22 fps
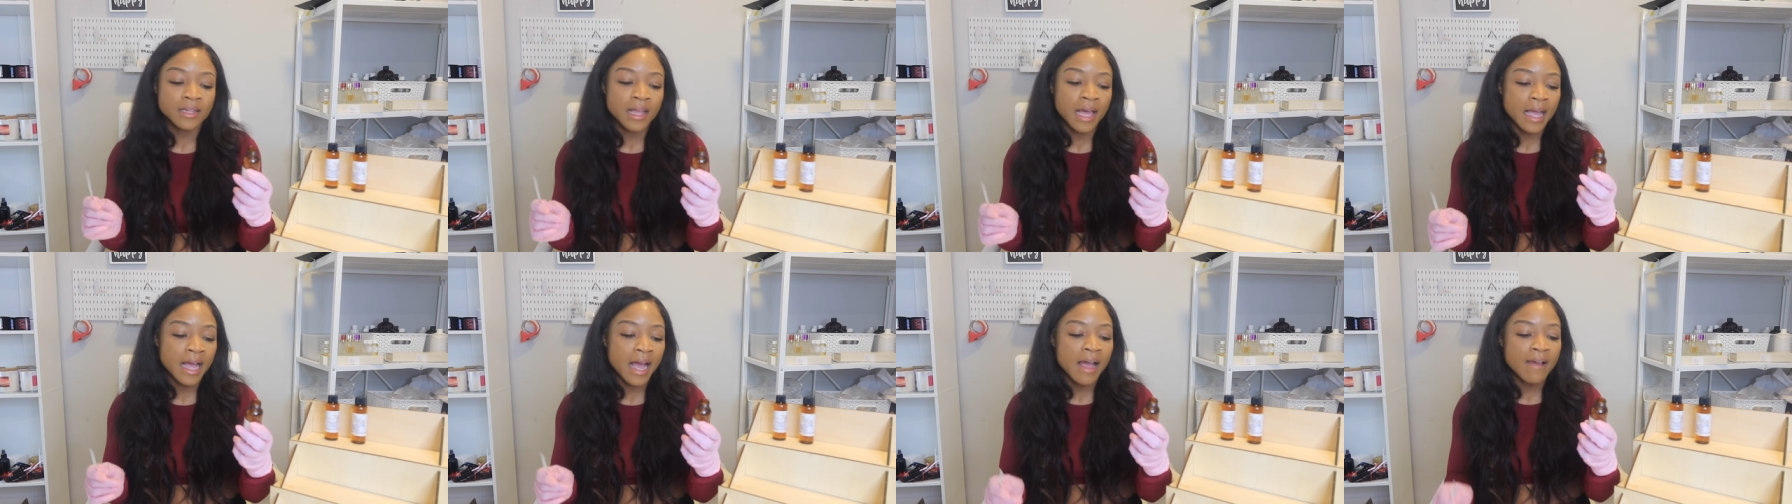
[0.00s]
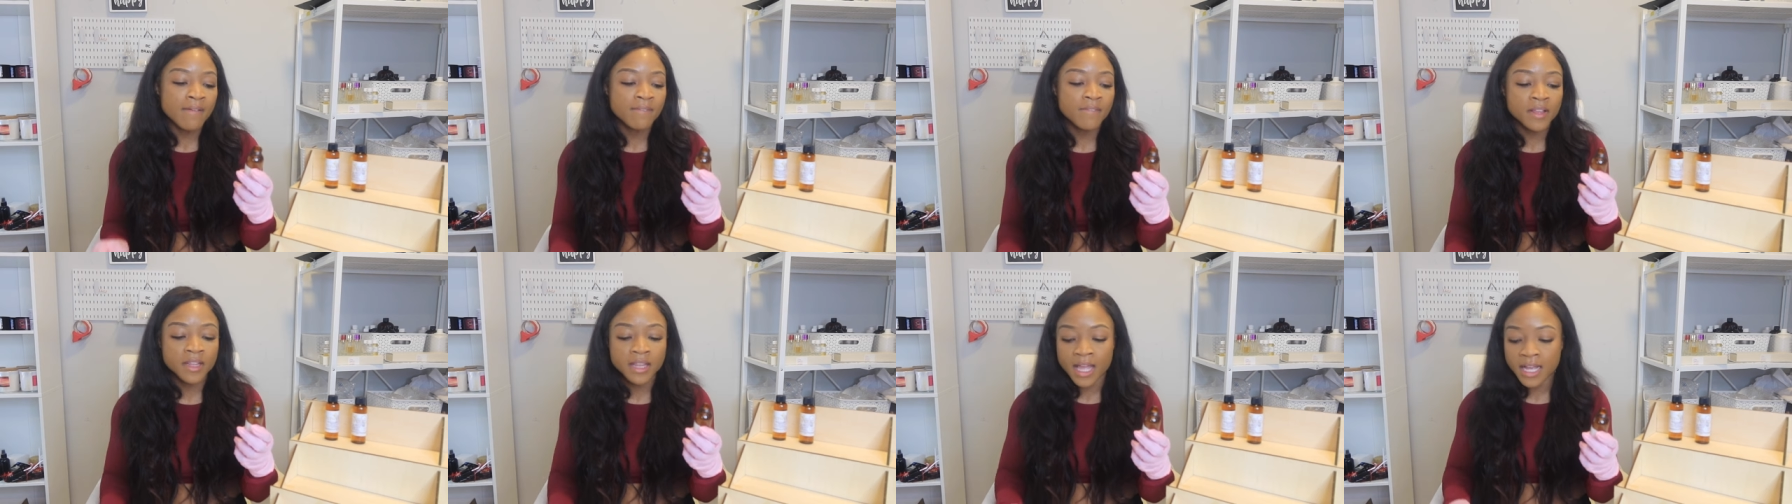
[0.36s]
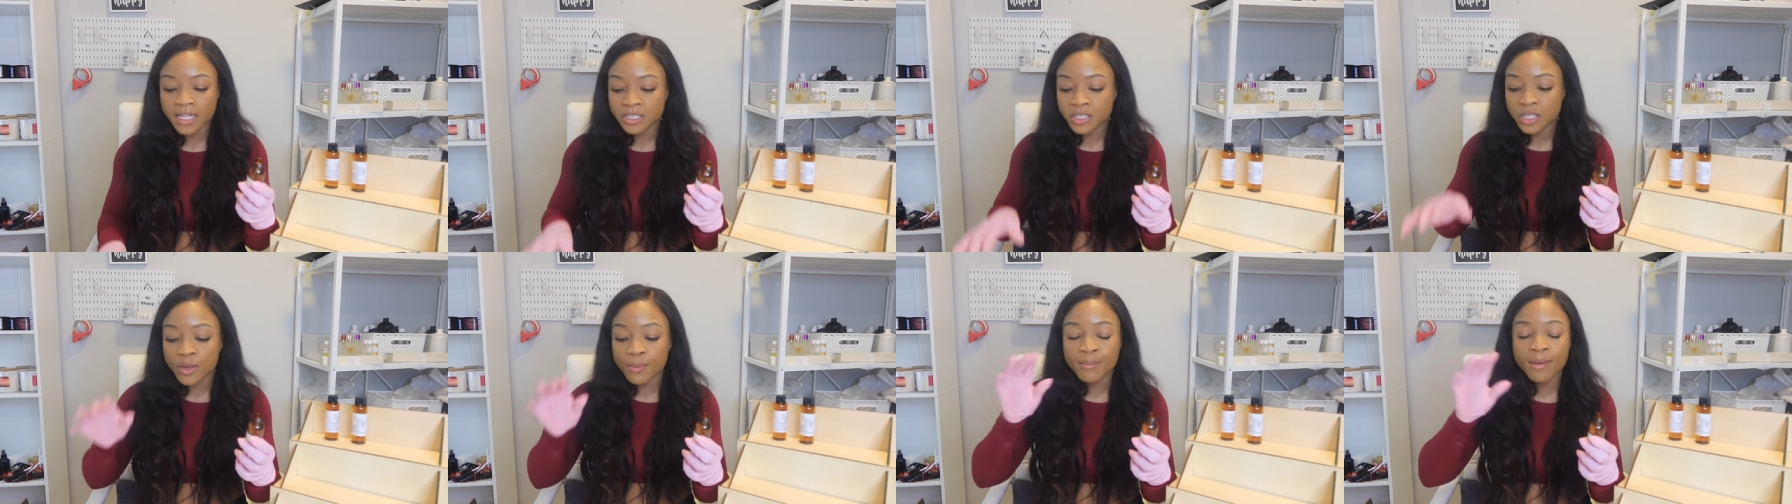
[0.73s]
Like, I feel
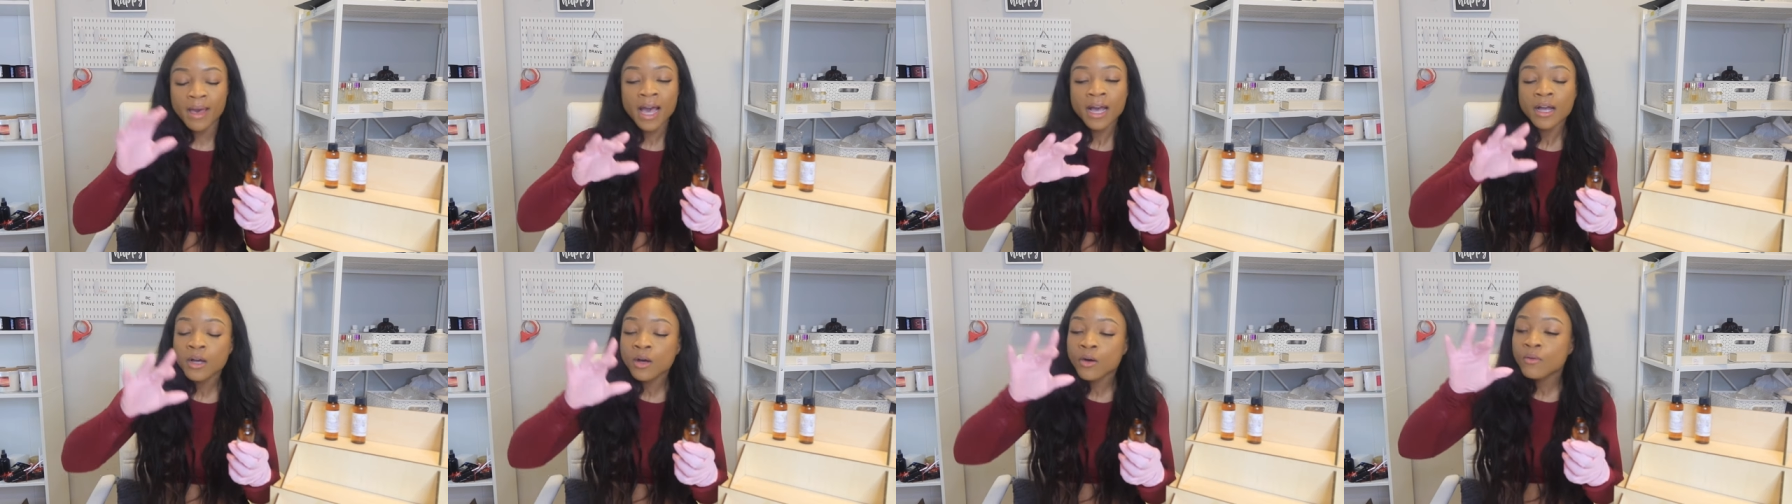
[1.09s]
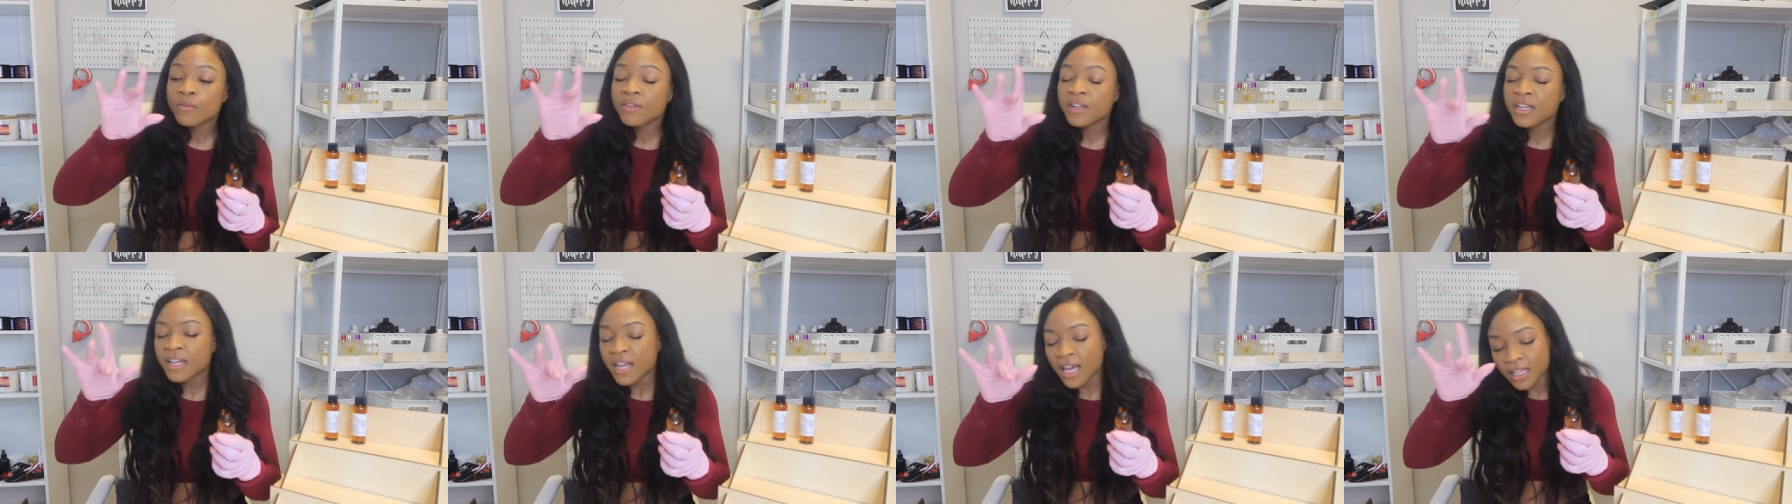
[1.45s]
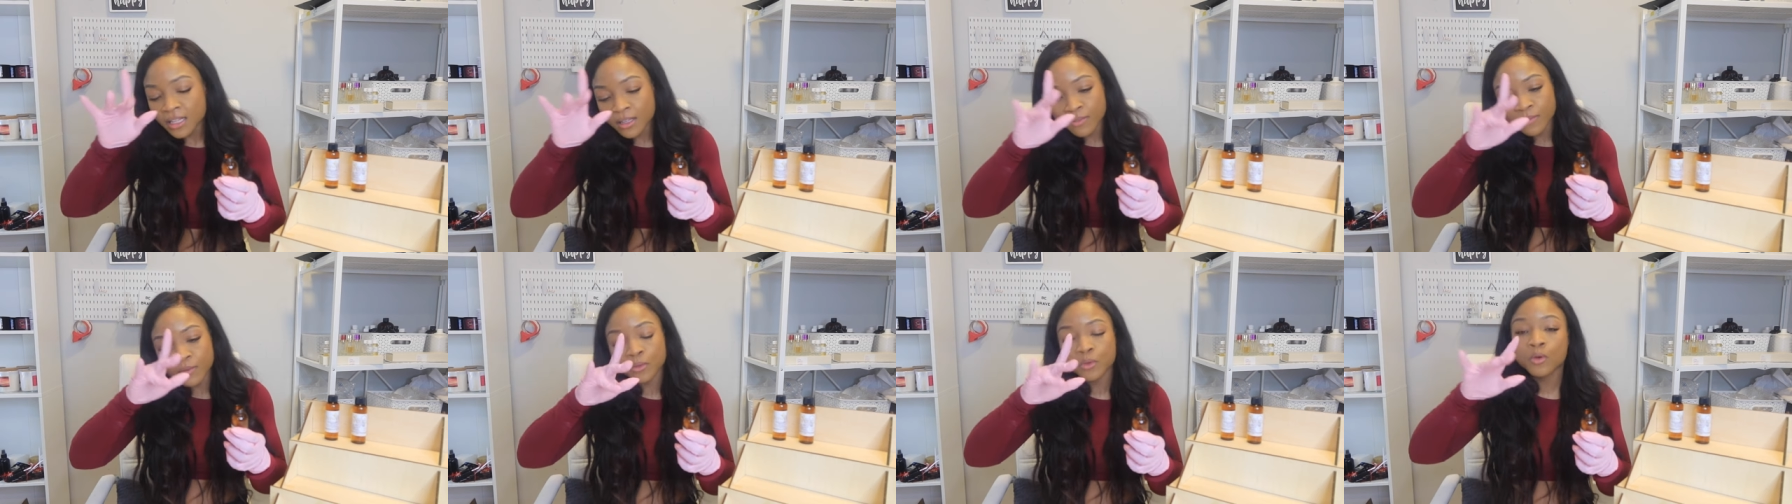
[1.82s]
like tobacco,
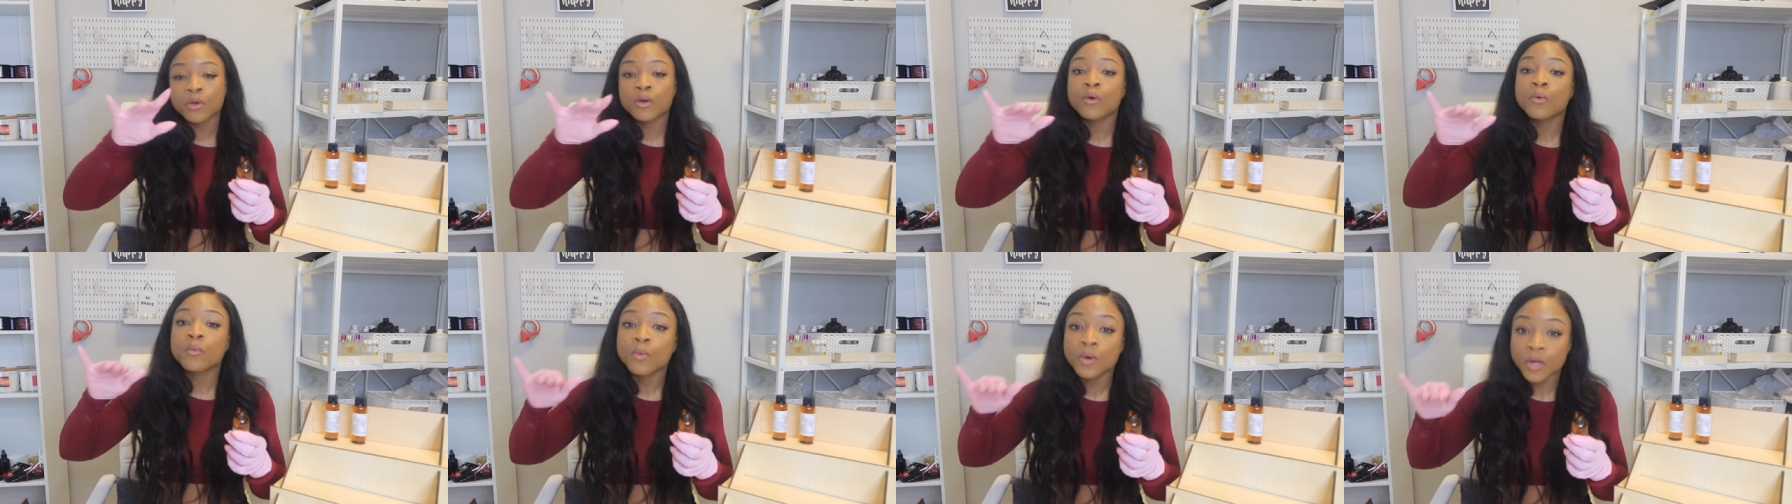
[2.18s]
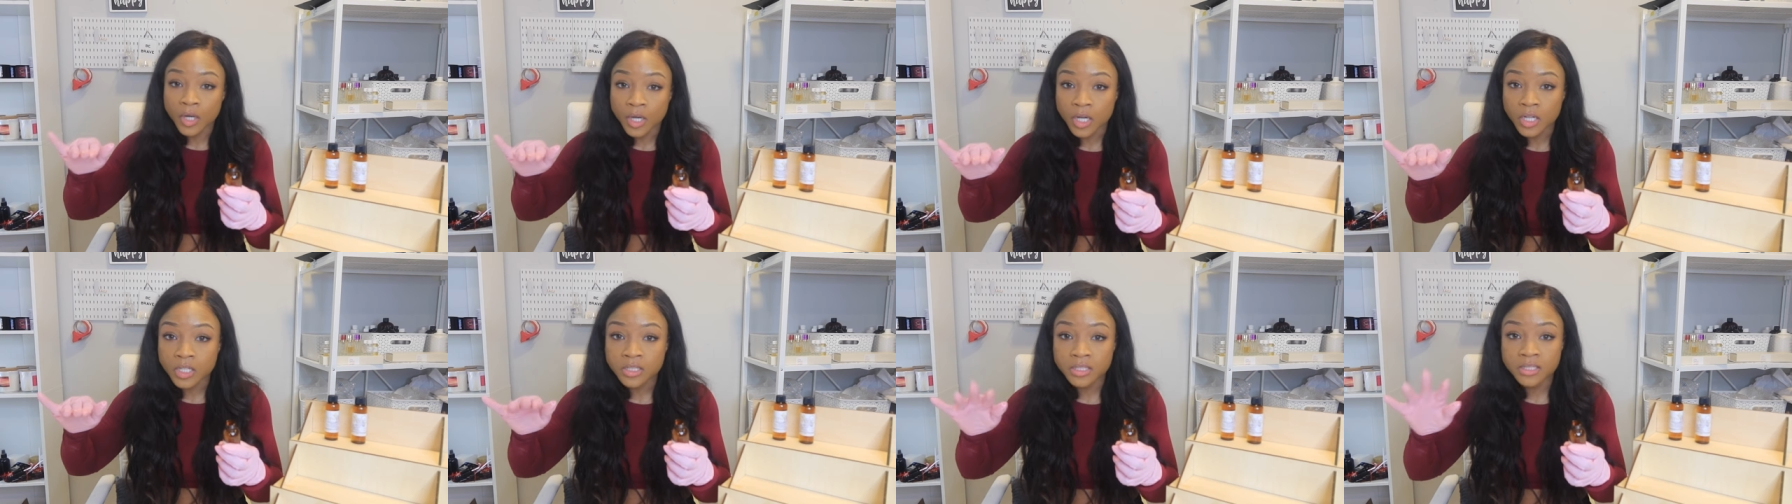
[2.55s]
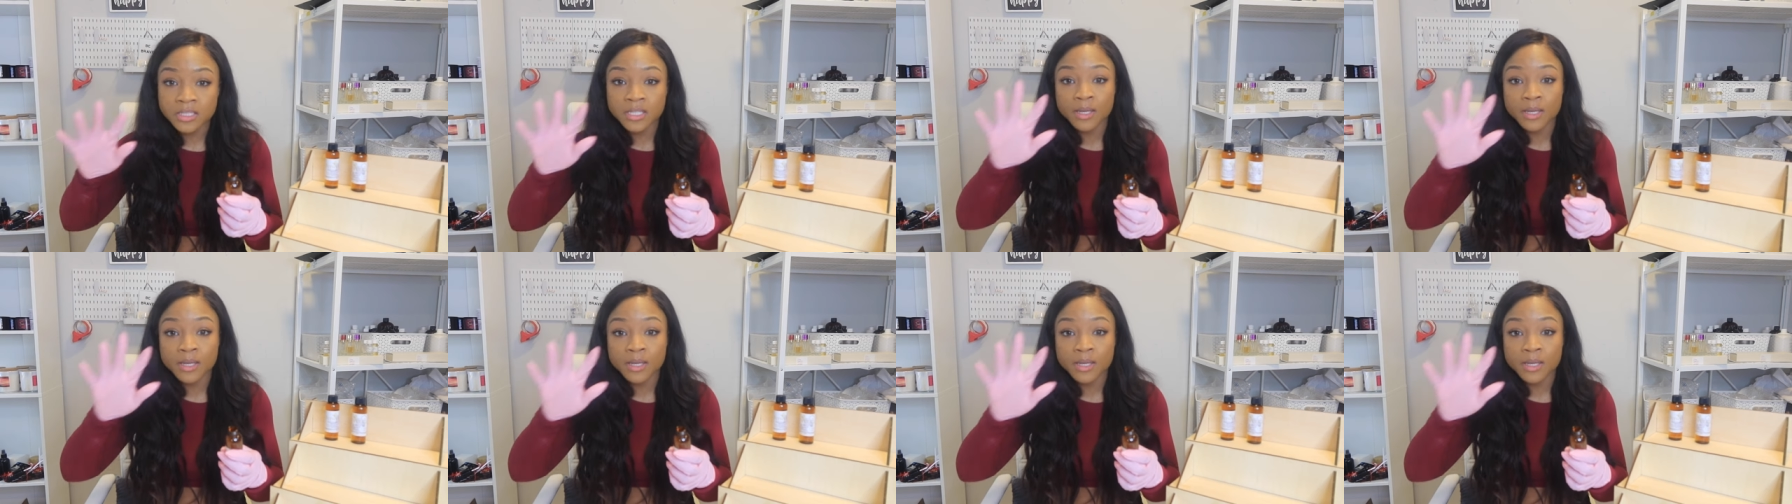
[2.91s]
vanilla, floral works.